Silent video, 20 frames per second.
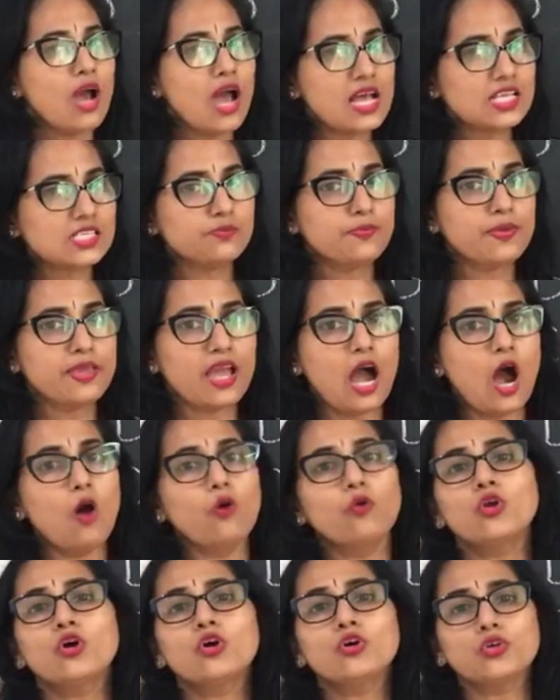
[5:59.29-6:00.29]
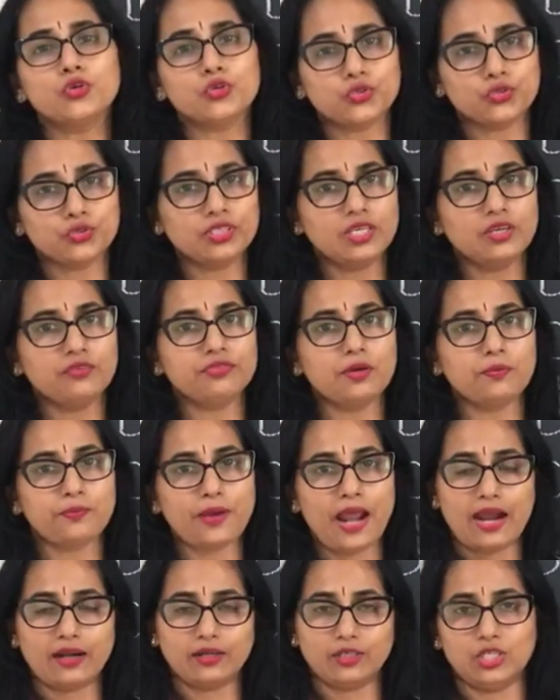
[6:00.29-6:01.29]
ask me how long you should give the
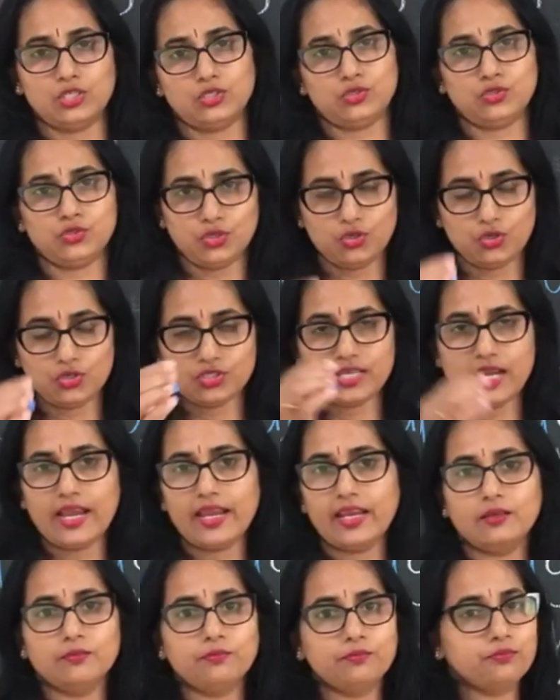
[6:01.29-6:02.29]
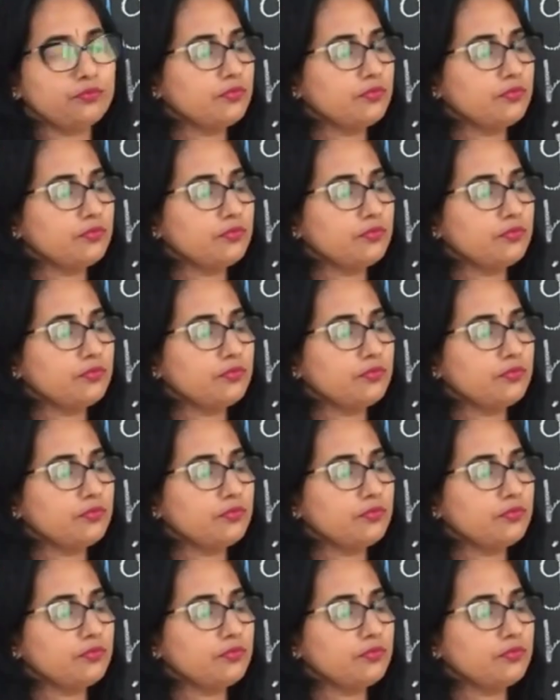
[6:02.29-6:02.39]
practice to your child,